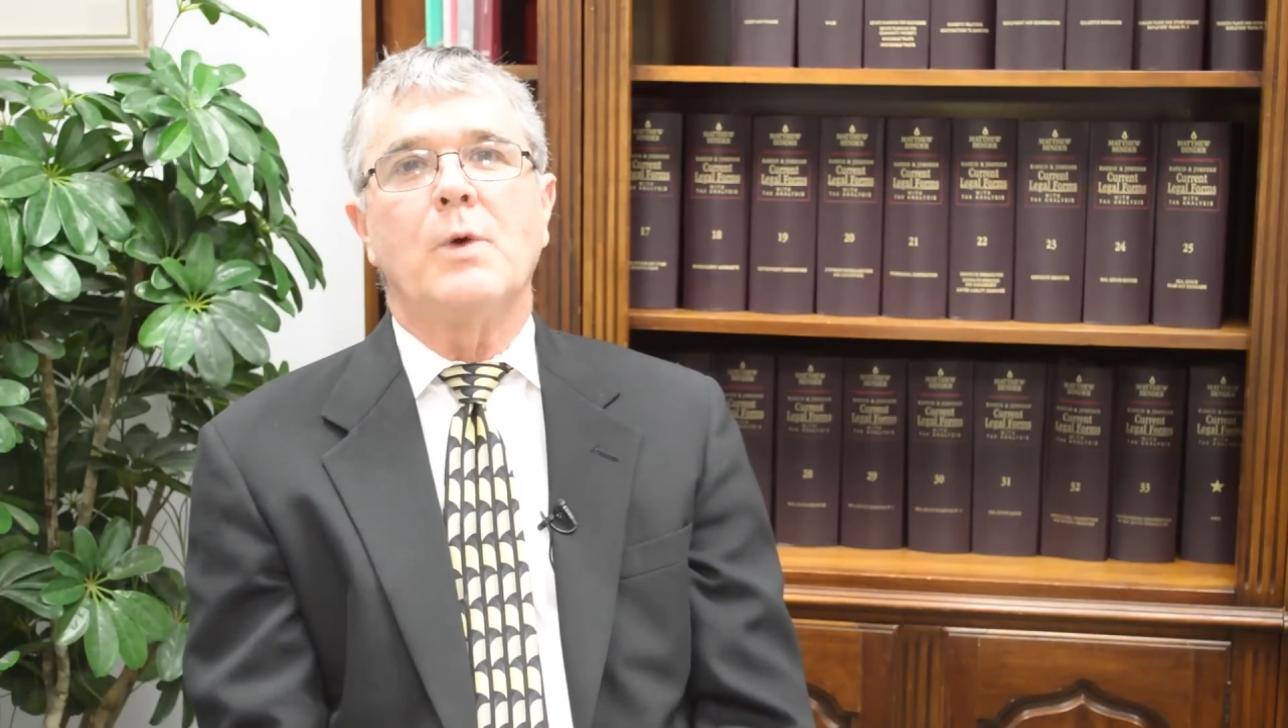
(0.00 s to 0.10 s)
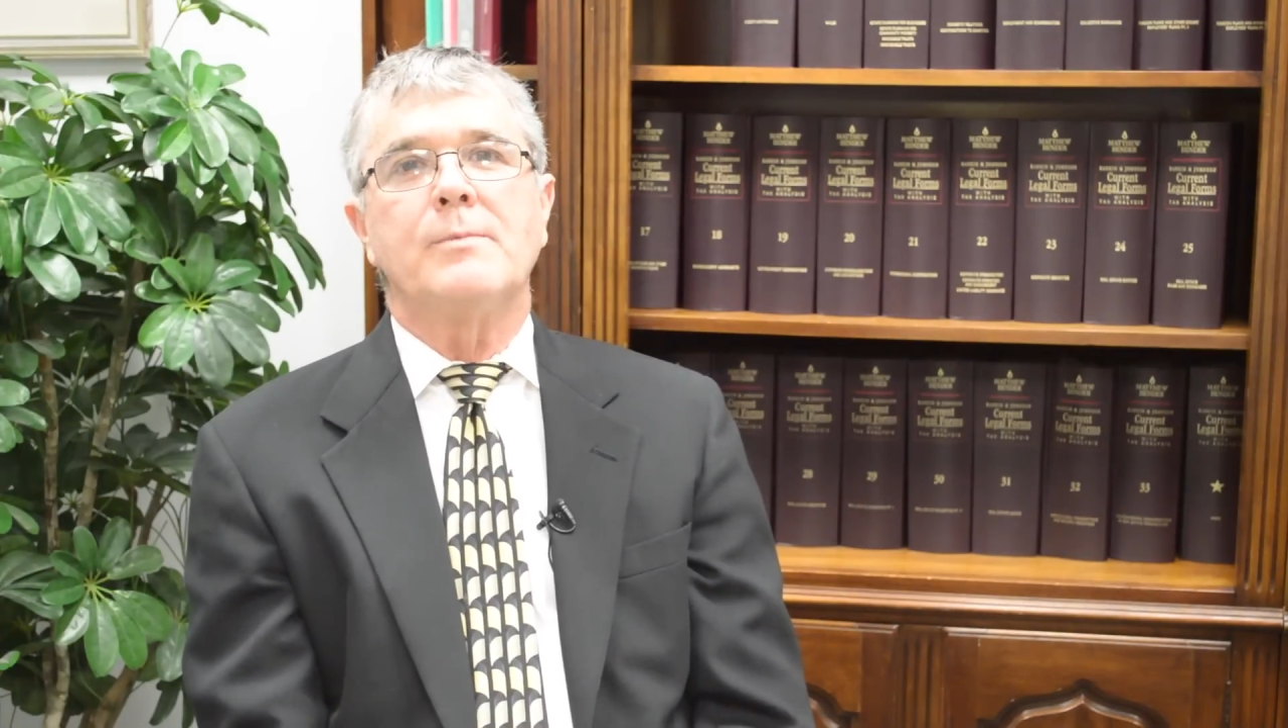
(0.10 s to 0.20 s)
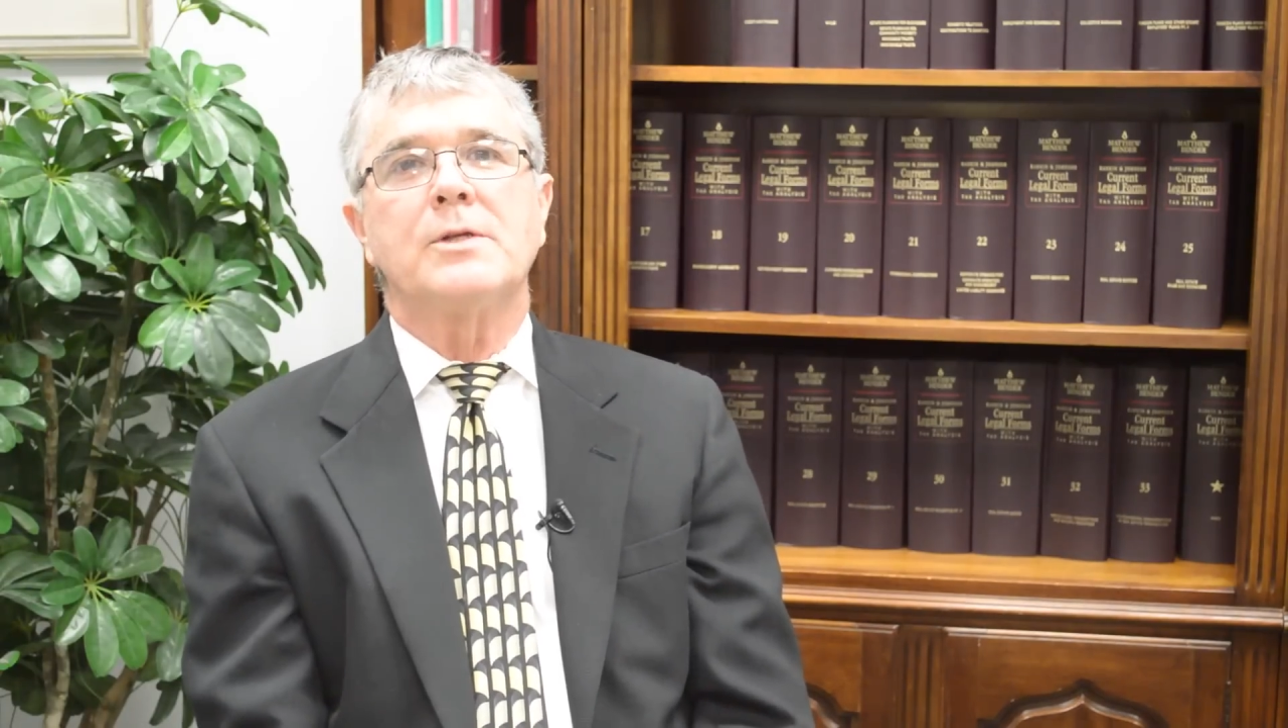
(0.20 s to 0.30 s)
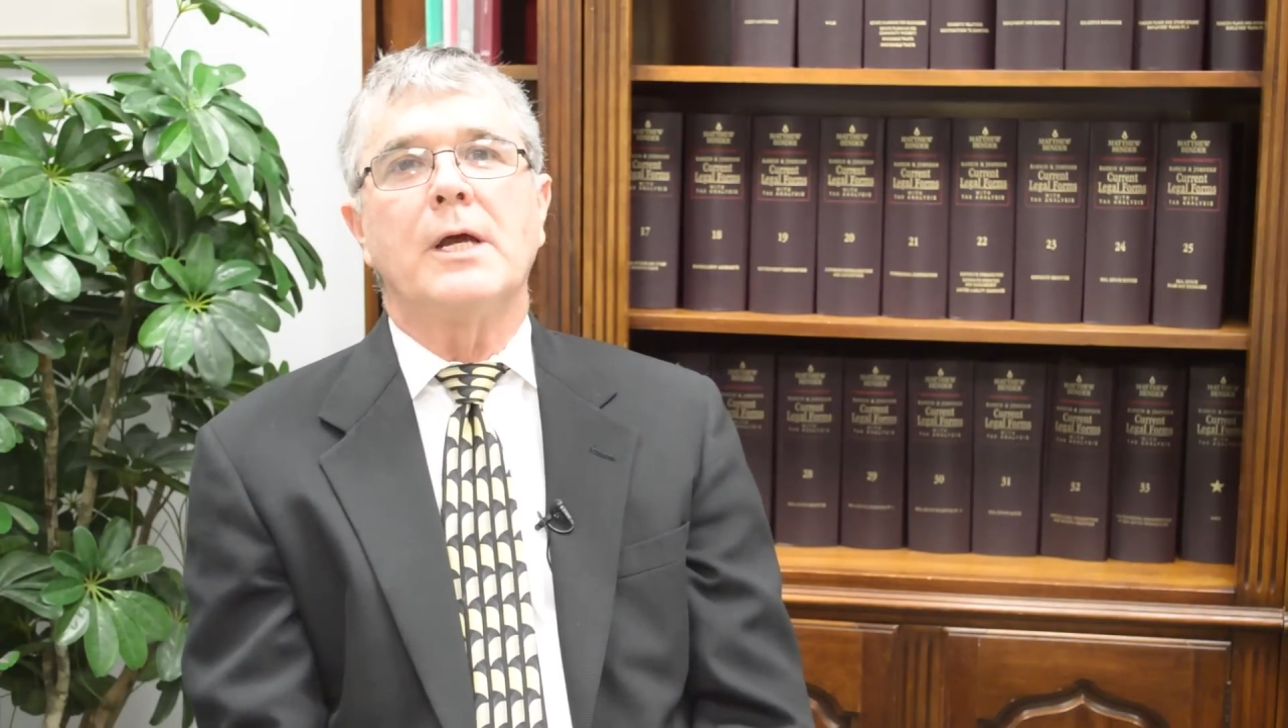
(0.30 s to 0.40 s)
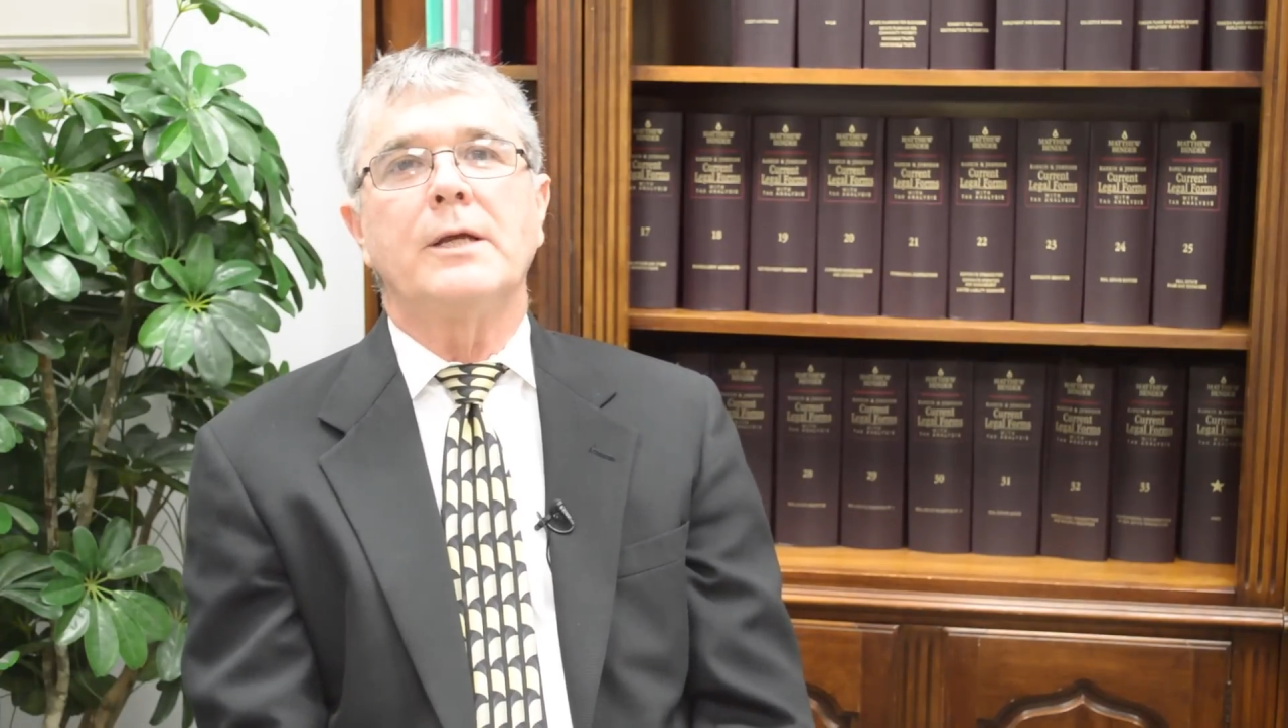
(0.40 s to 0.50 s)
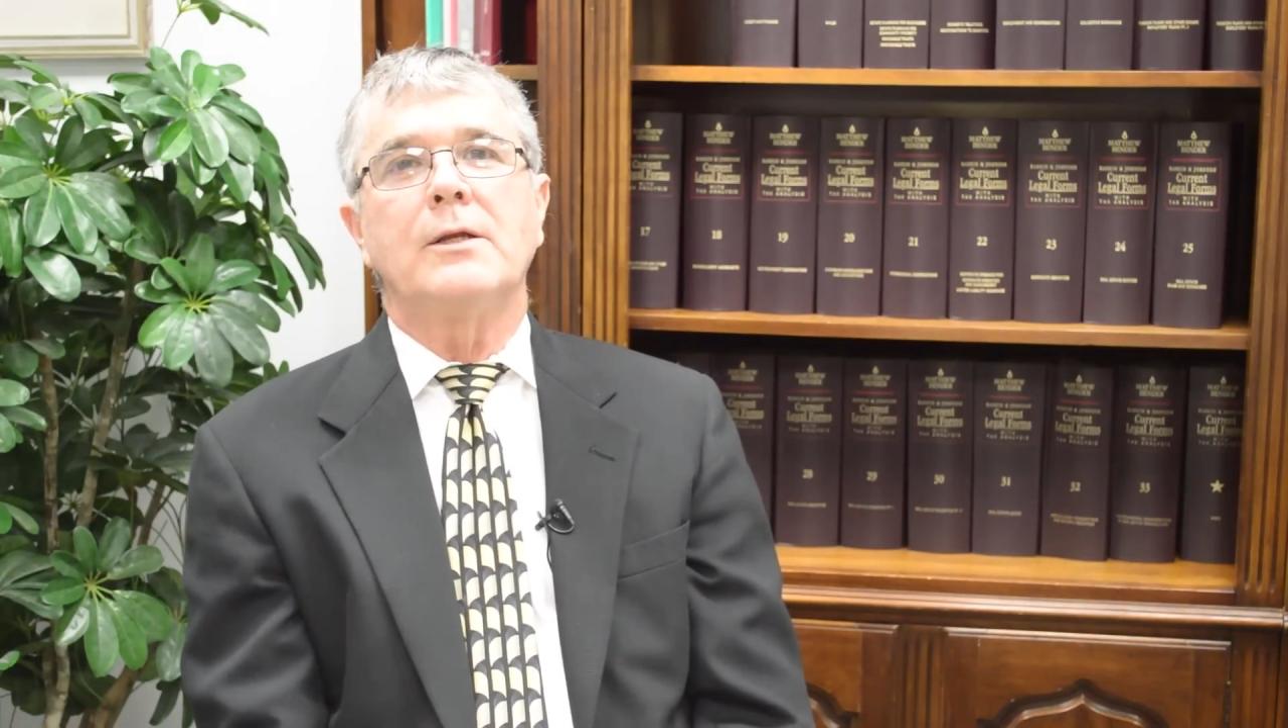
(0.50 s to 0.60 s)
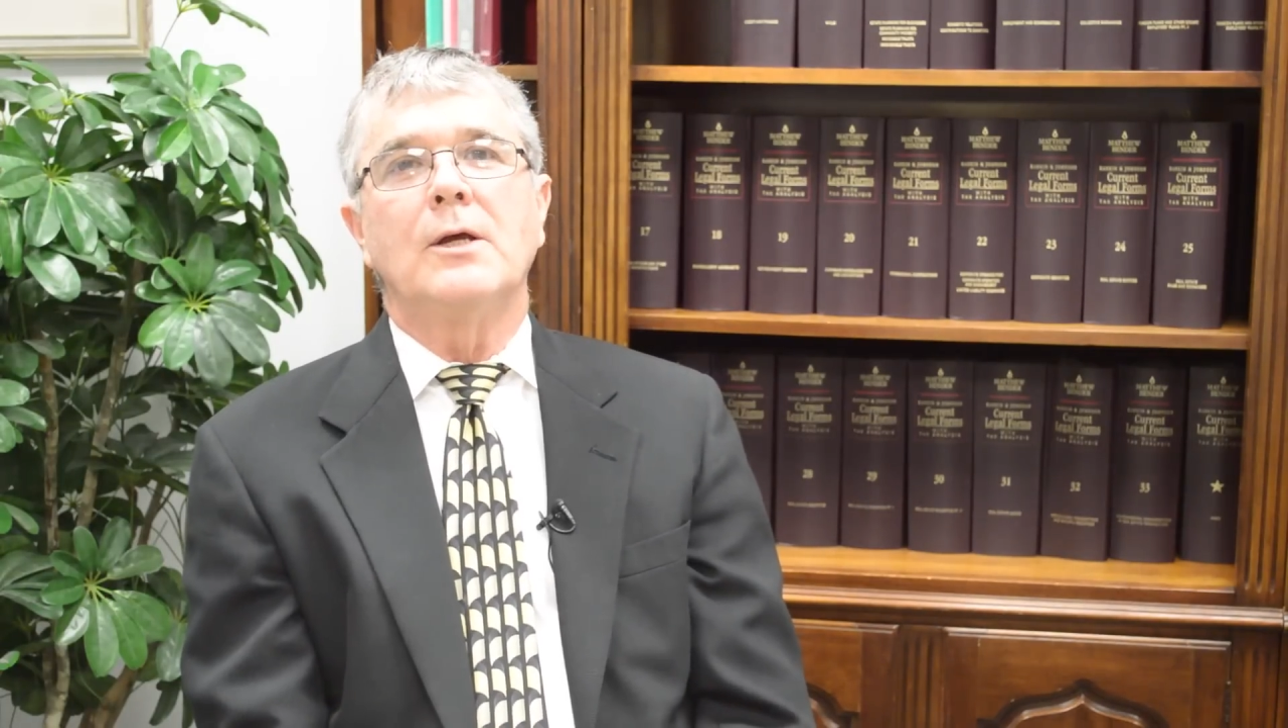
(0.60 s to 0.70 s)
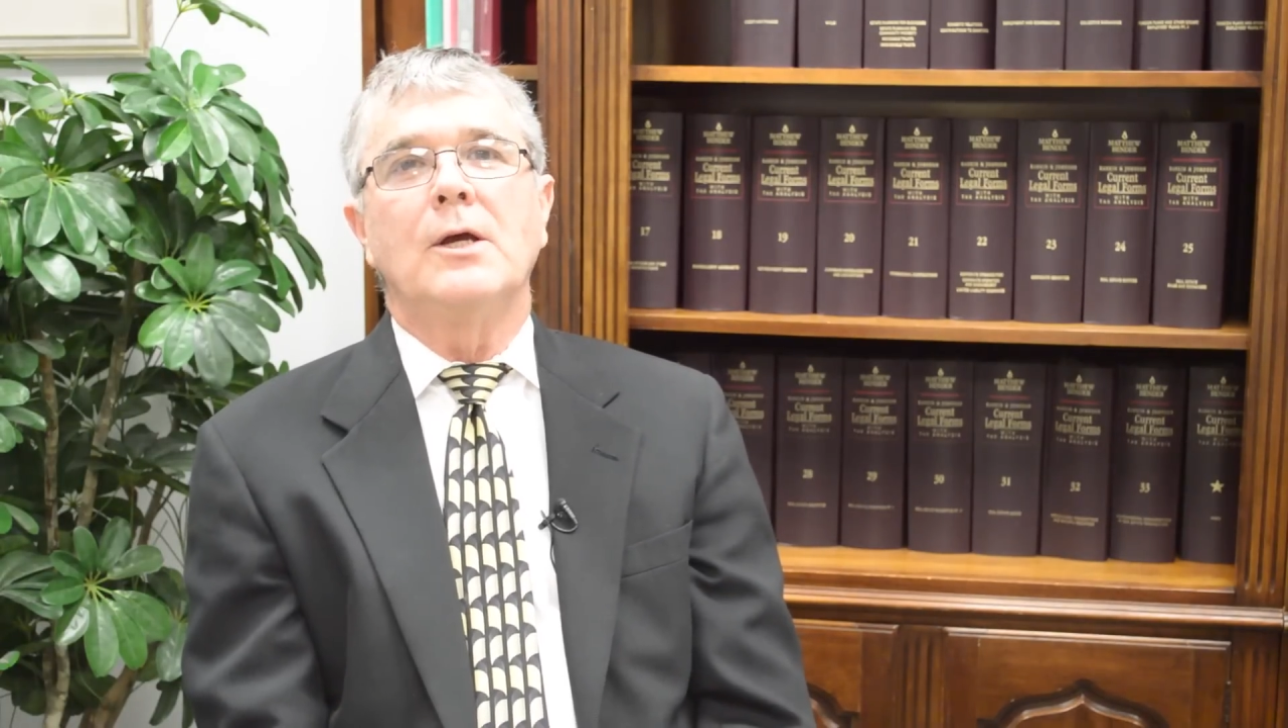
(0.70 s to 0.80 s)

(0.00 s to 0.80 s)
website,